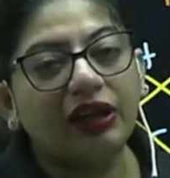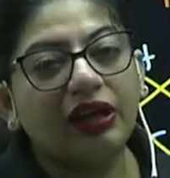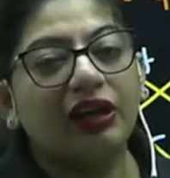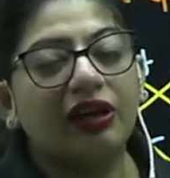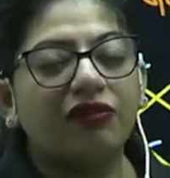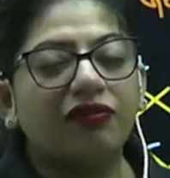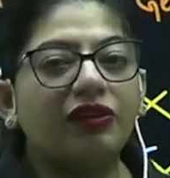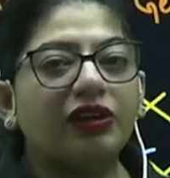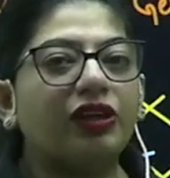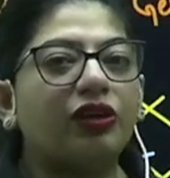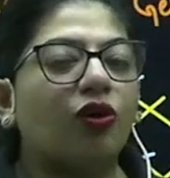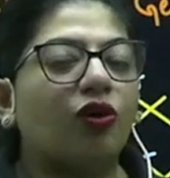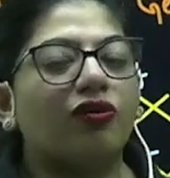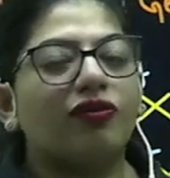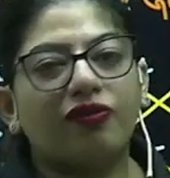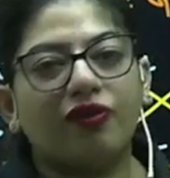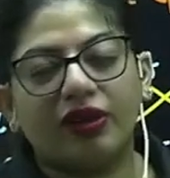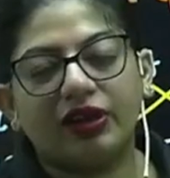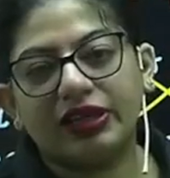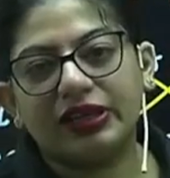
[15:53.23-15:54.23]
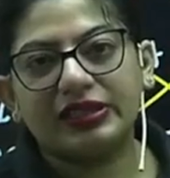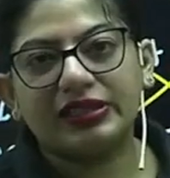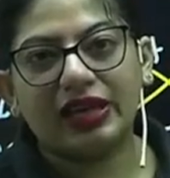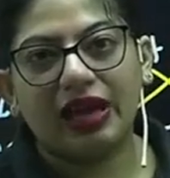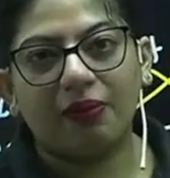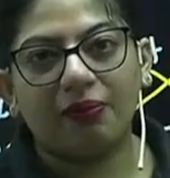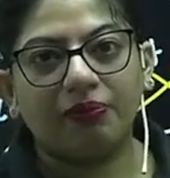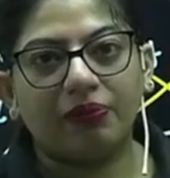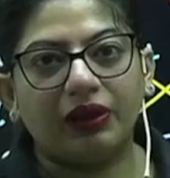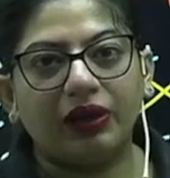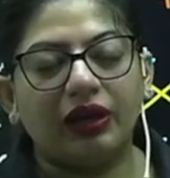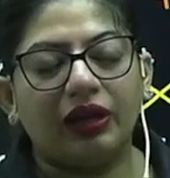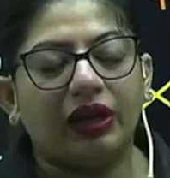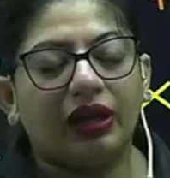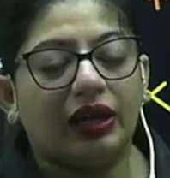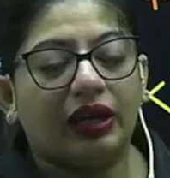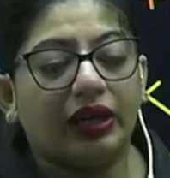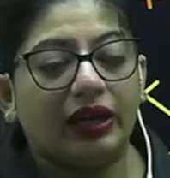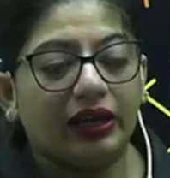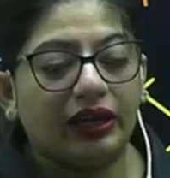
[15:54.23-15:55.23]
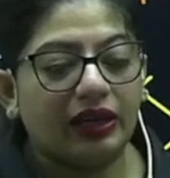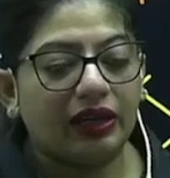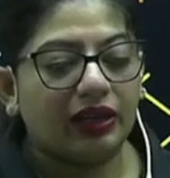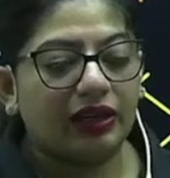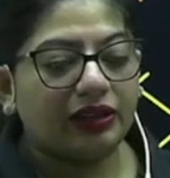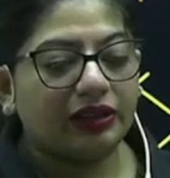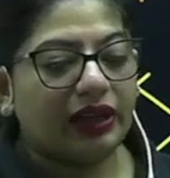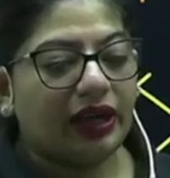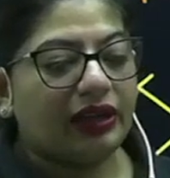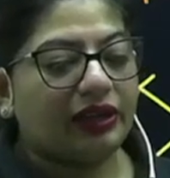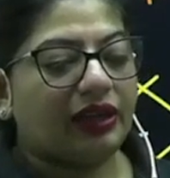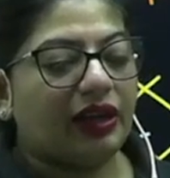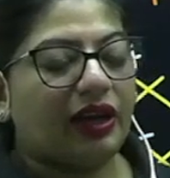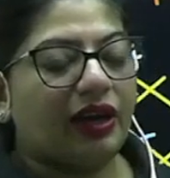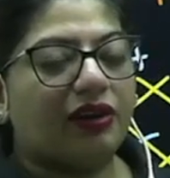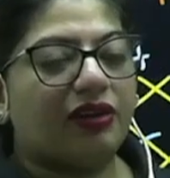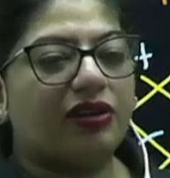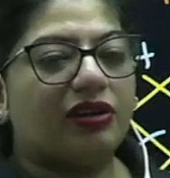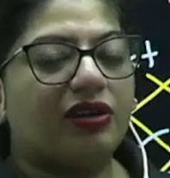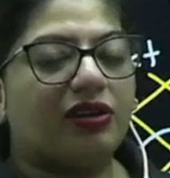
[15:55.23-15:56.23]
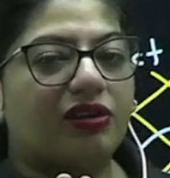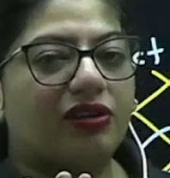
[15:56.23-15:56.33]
we know for example uh, that our